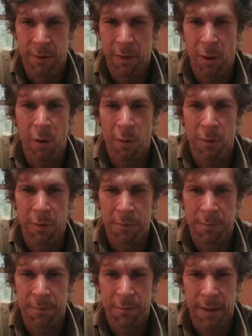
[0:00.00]
cold
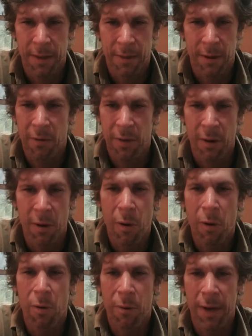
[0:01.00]
the, the
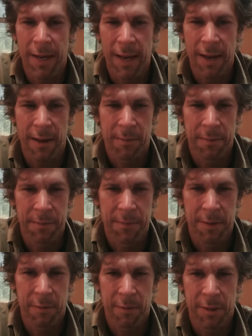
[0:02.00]
whole way down,
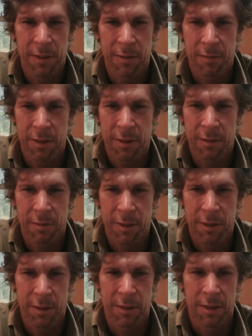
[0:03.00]
which which
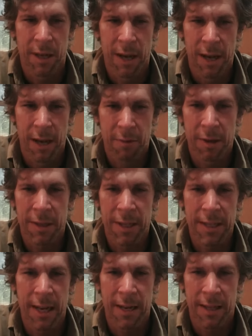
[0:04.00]
was really
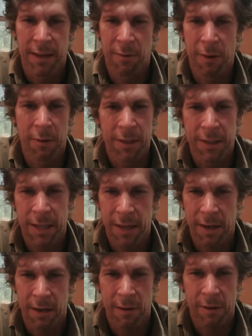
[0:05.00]
telling of what we've seen
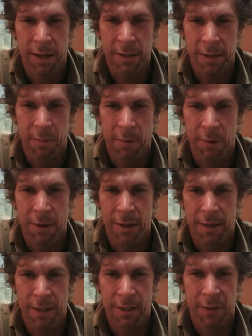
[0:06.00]
across the board on
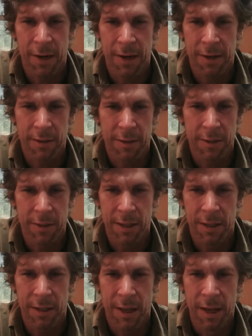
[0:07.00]
these fires is
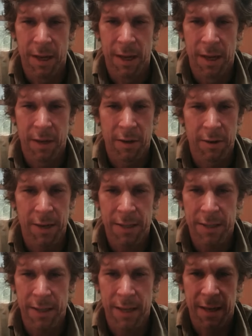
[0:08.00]
that creeks
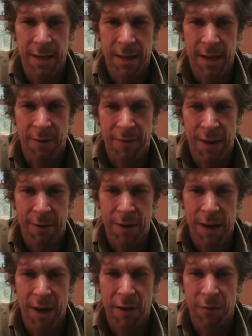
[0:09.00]
that have never
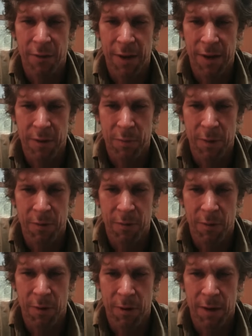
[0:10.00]
held fires
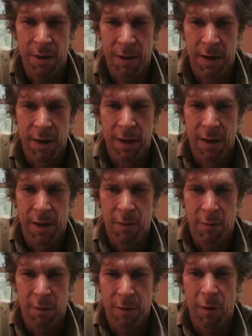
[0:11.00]
before
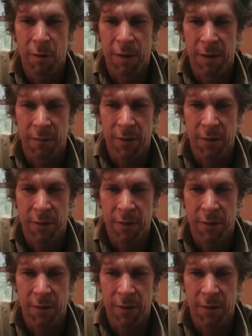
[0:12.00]
were holding